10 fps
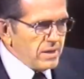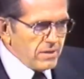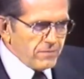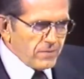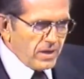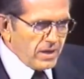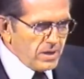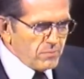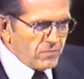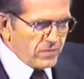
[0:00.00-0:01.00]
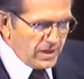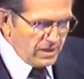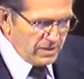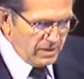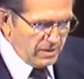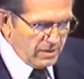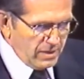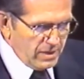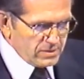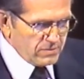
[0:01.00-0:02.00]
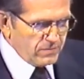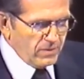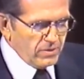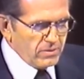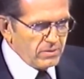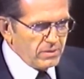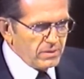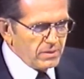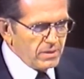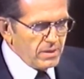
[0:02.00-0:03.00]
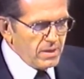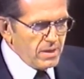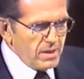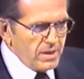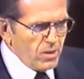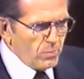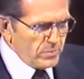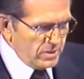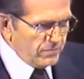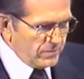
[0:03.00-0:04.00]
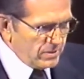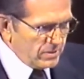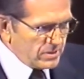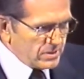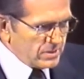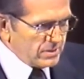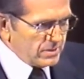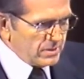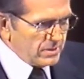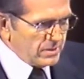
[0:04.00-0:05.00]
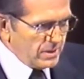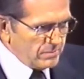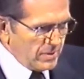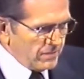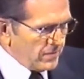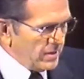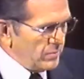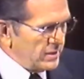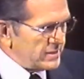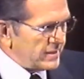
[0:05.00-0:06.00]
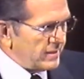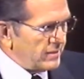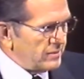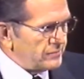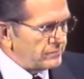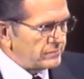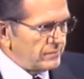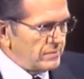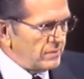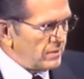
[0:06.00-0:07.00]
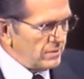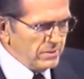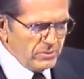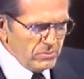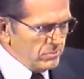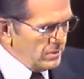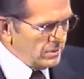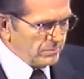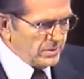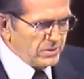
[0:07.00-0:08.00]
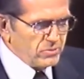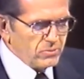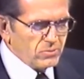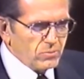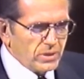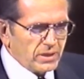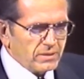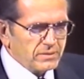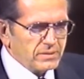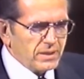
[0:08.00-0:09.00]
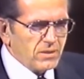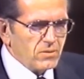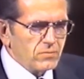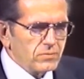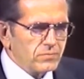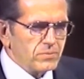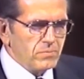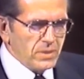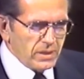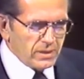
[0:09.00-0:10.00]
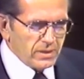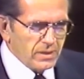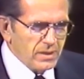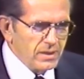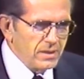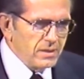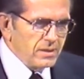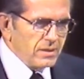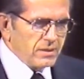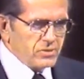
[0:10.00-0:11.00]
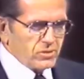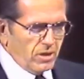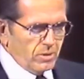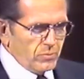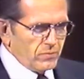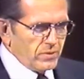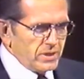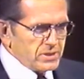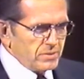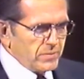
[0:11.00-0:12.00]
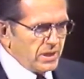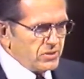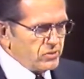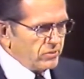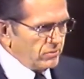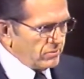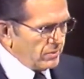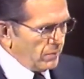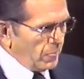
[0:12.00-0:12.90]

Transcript: If I am failing as a father, help me first and my family second. Do not be too quick to take over from me the job of raising my children.